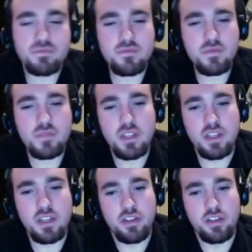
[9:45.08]

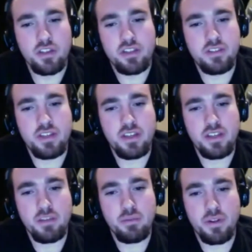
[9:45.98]
looking at
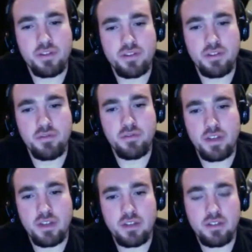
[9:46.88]
other parts
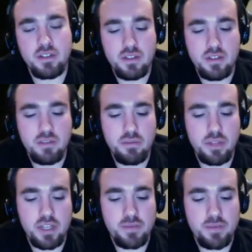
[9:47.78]
of
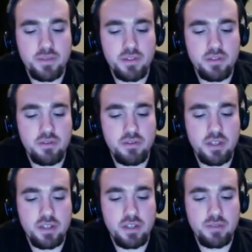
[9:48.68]
Black Ops 2,
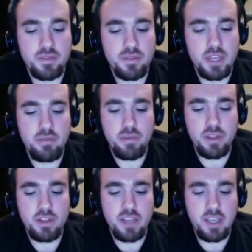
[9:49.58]
I haven't
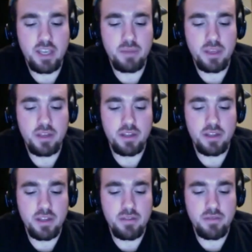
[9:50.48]
played the campaign
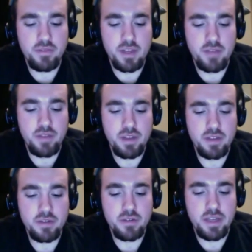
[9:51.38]
yet. I've
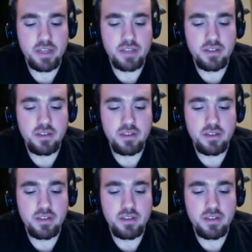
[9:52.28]
yet to do that.